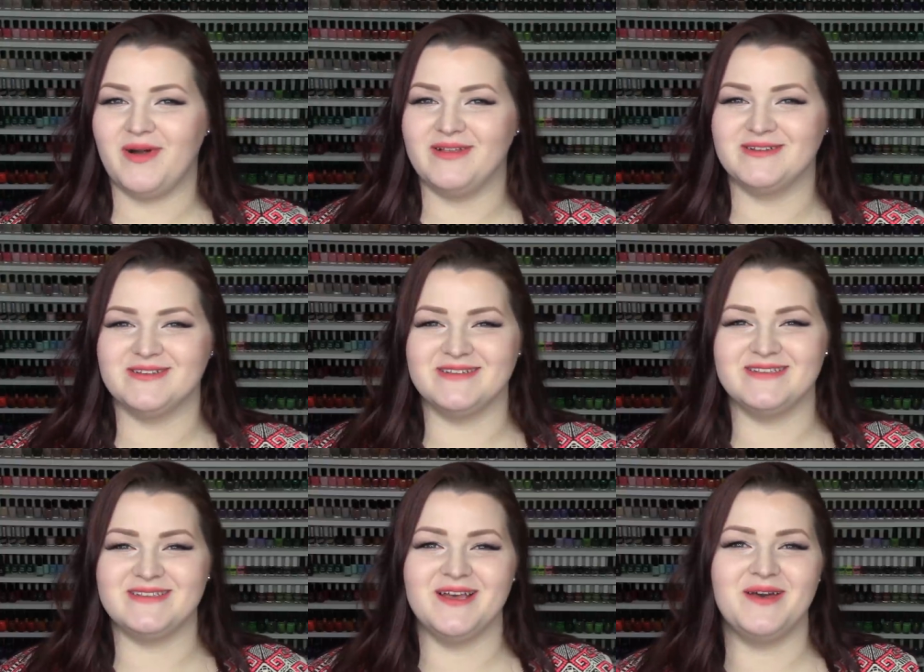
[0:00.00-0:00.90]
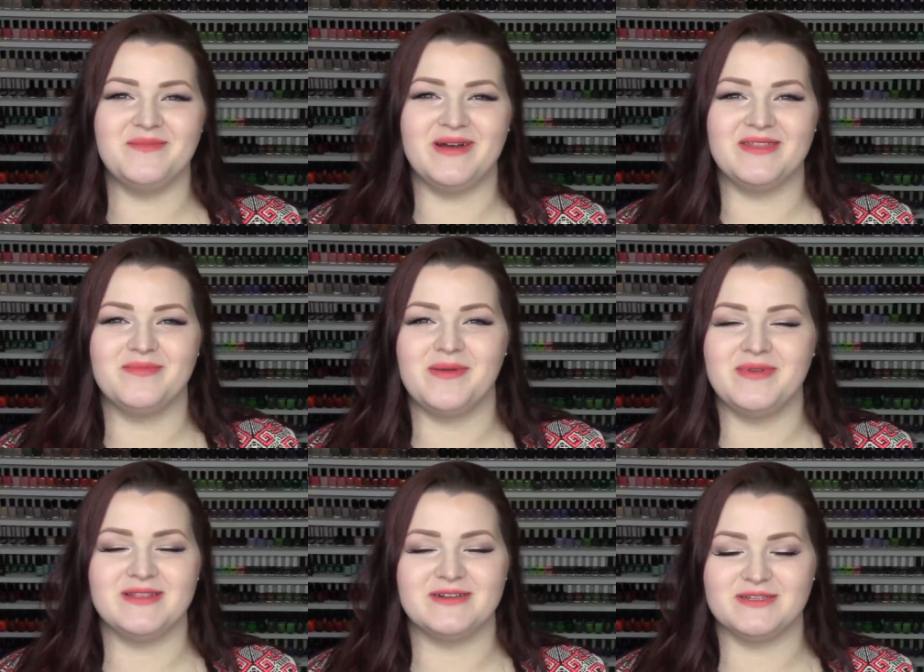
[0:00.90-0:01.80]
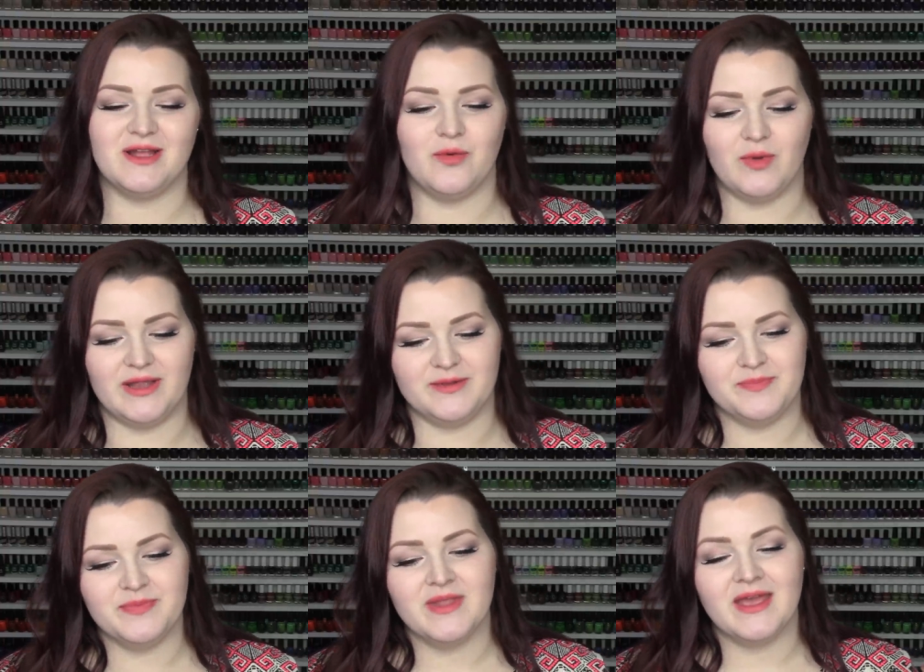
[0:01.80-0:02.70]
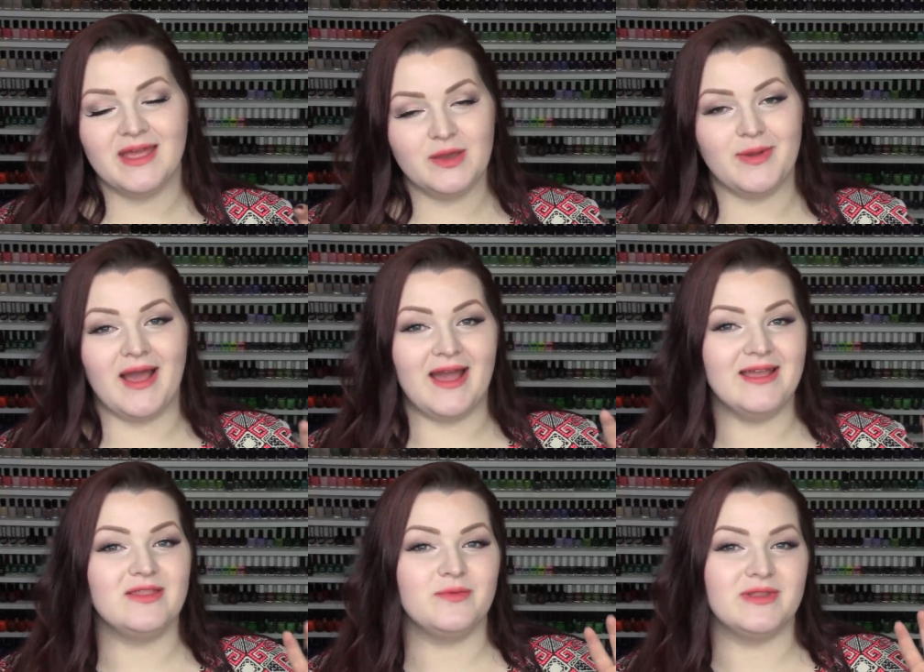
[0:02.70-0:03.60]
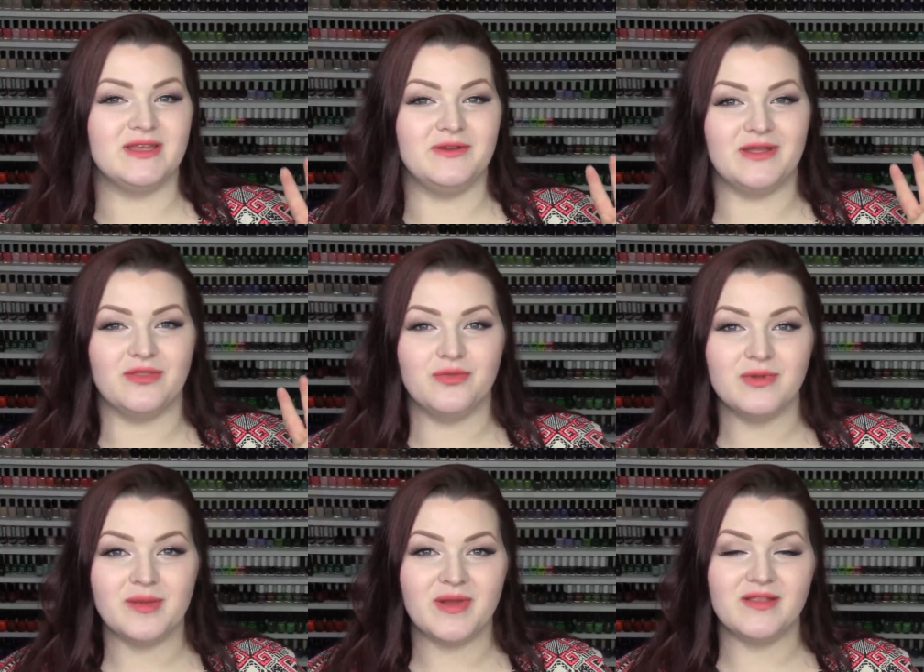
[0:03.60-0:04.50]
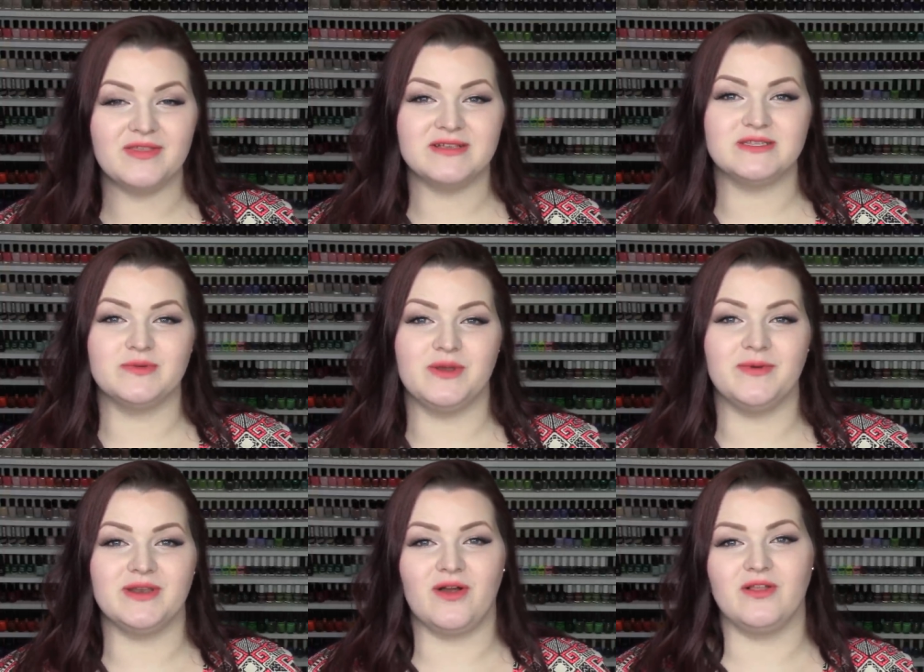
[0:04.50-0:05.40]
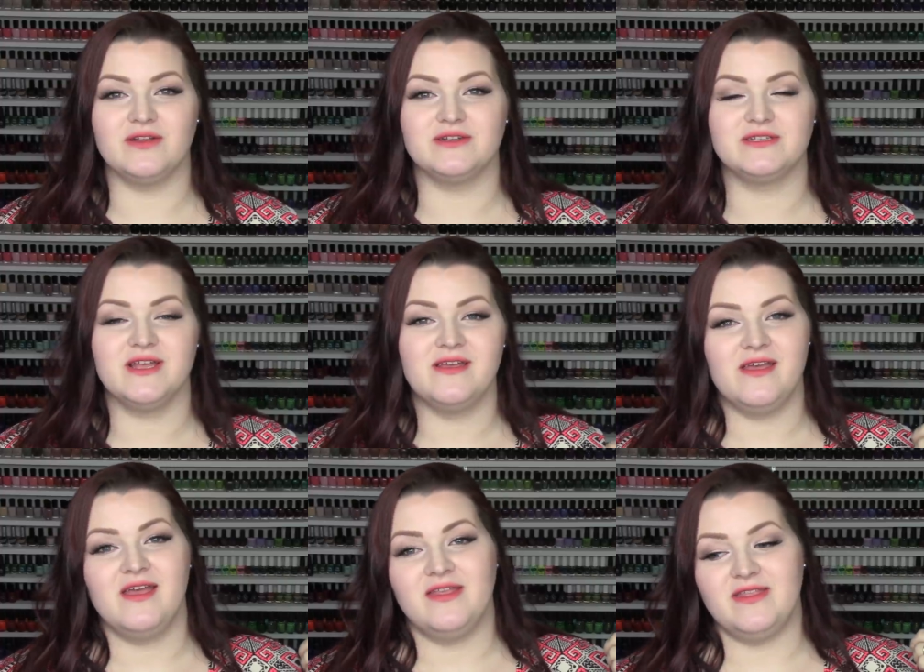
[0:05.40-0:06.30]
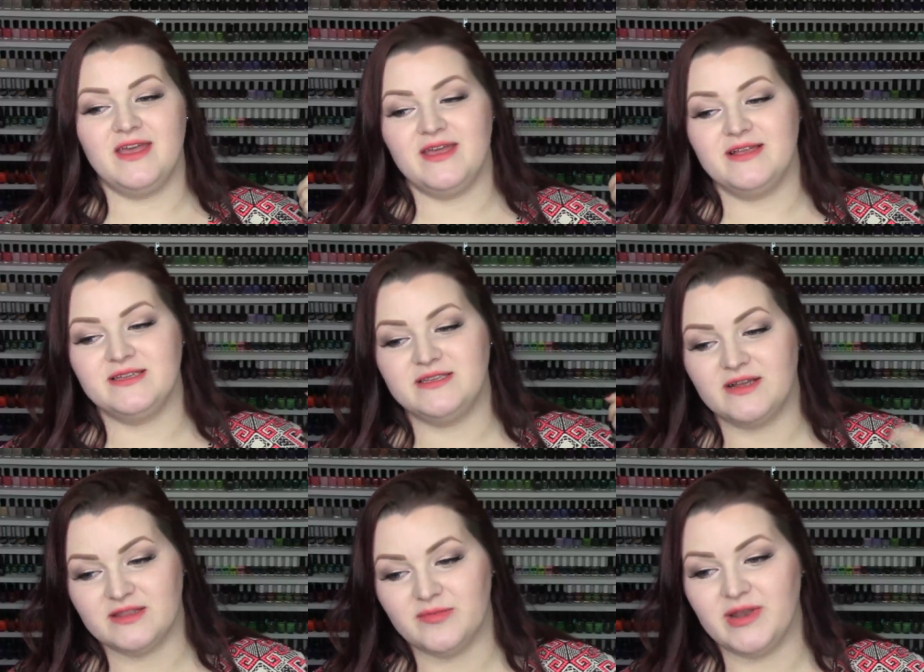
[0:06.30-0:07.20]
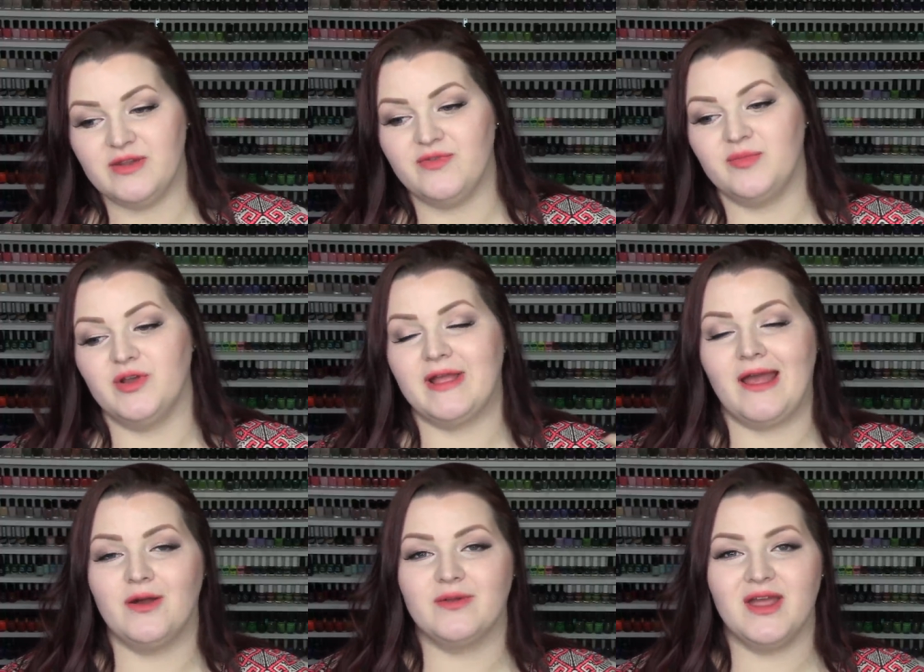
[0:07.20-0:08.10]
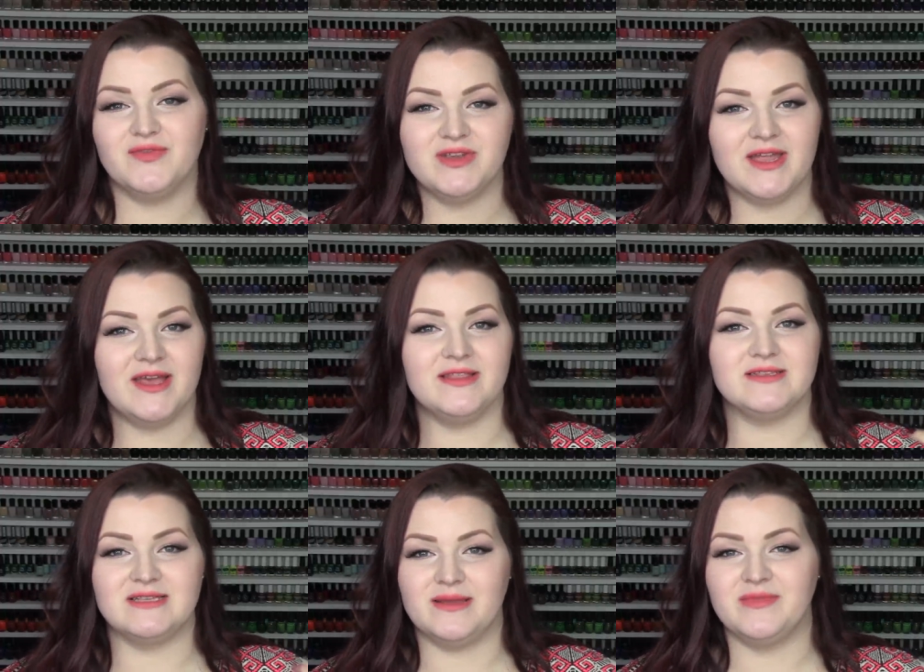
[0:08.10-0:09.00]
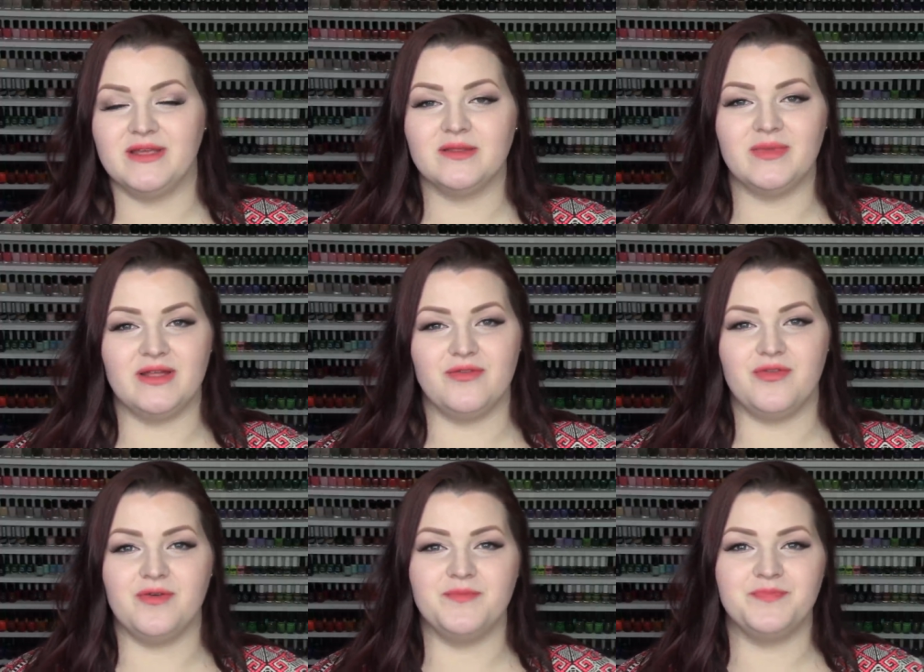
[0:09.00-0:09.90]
polishes a month. Maybe there's not one. Anyway, I get the one that you get three a month. It's $21. They deduct the money from your account every day, the same day of the month